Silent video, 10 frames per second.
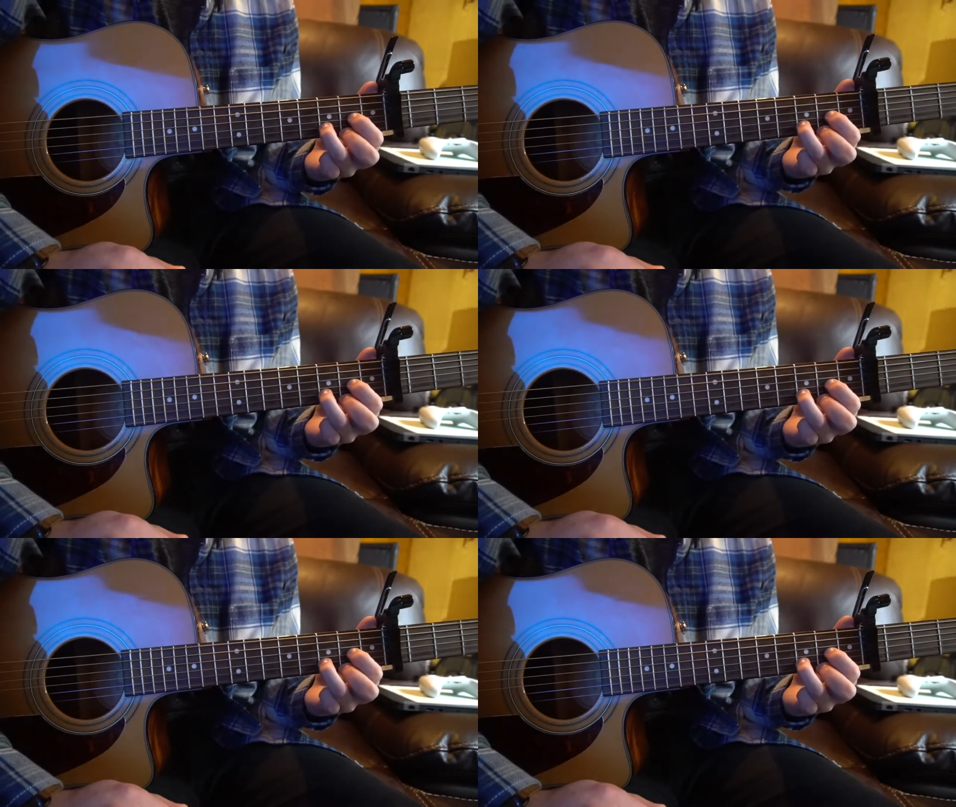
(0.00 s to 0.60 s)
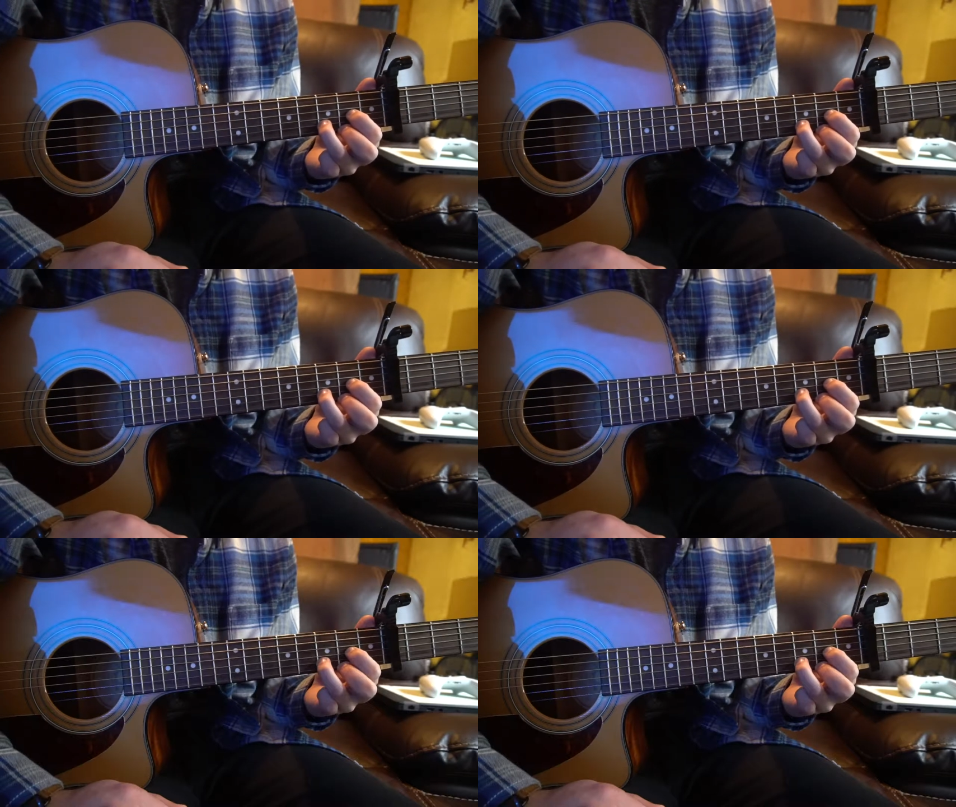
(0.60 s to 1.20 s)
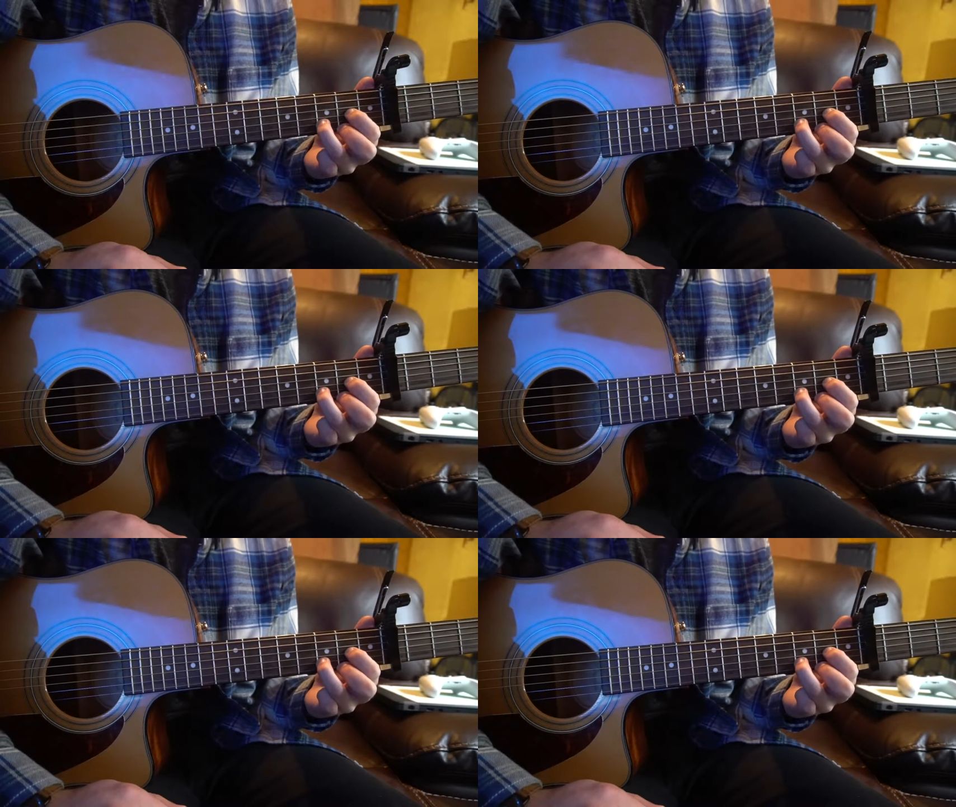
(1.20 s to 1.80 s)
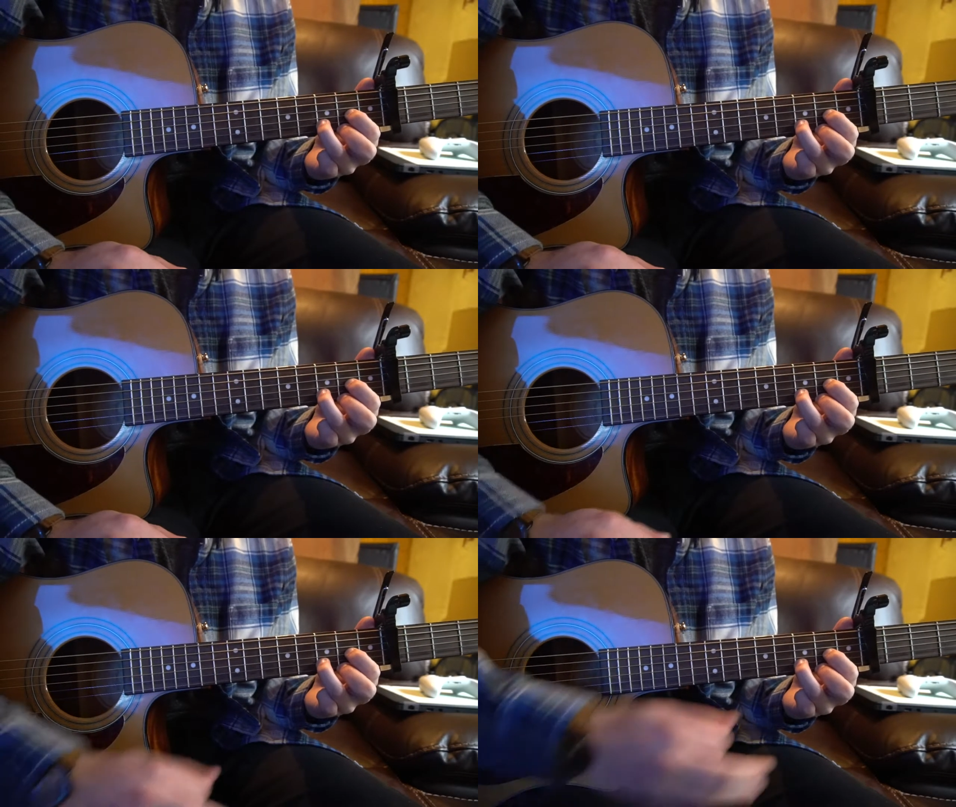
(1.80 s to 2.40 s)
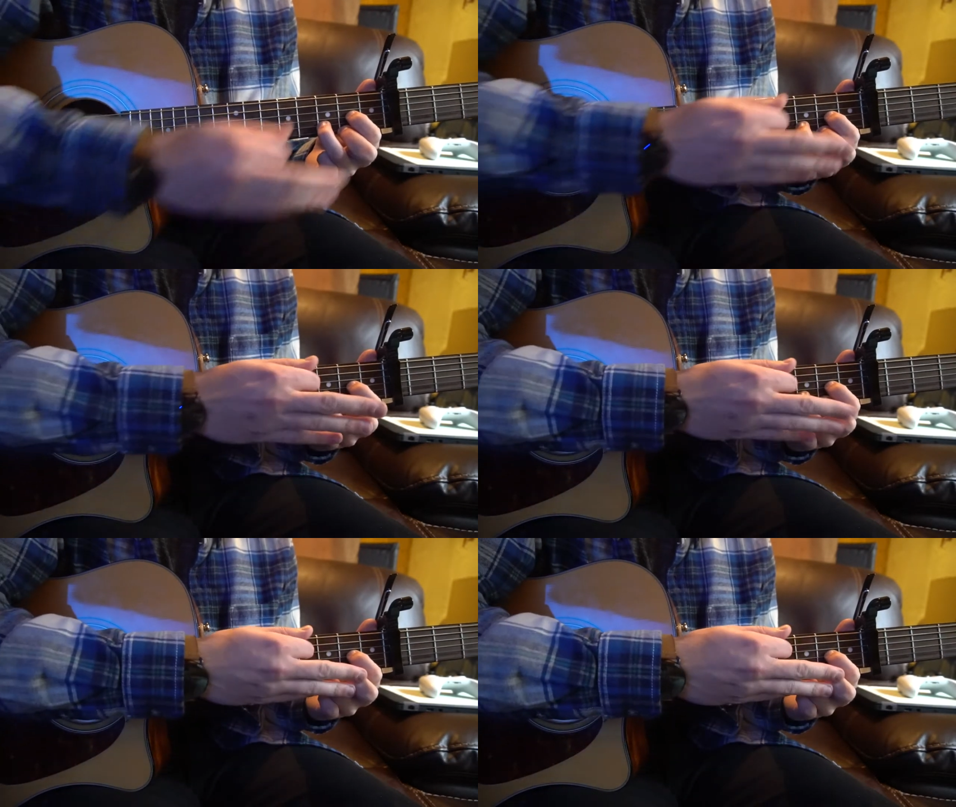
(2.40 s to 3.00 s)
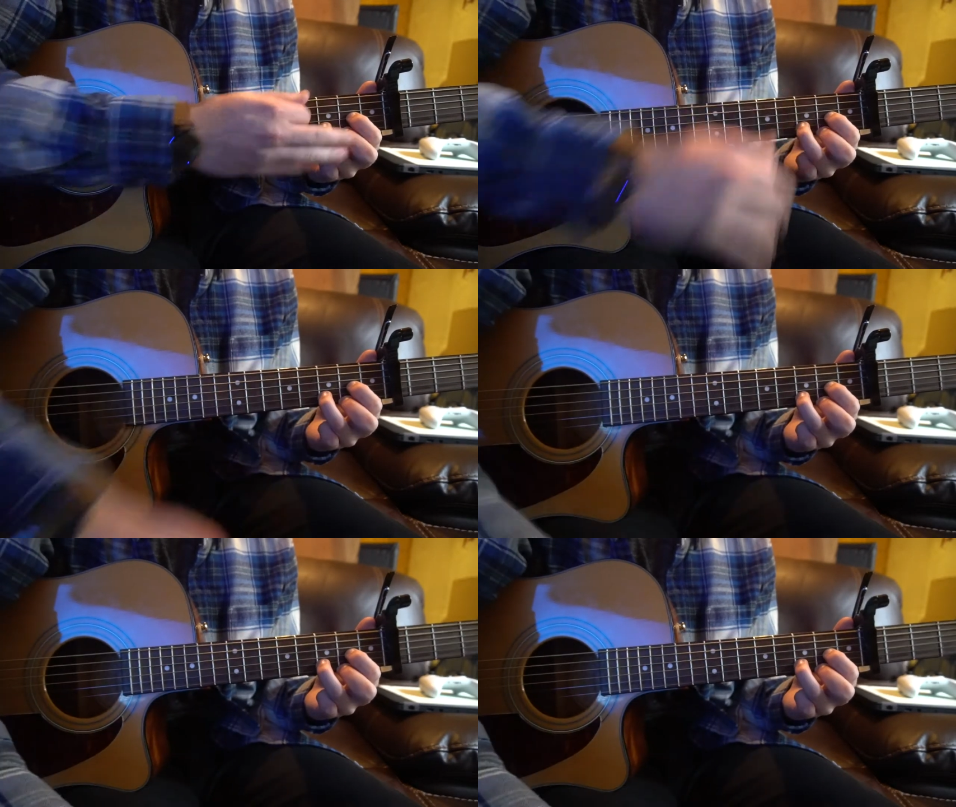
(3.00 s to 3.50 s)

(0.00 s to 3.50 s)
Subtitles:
Nobody's mouth can be seen.